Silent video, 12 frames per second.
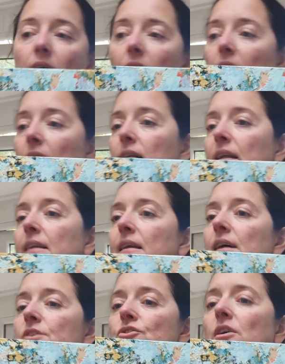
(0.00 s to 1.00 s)
Let
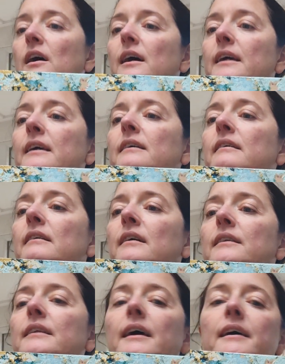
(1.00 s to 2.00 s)
that dry,
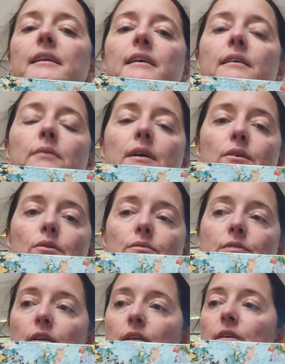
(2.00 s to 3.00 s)
and then I went
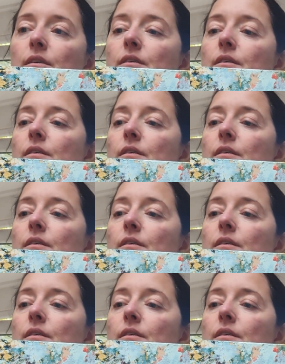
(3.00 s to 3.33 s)
over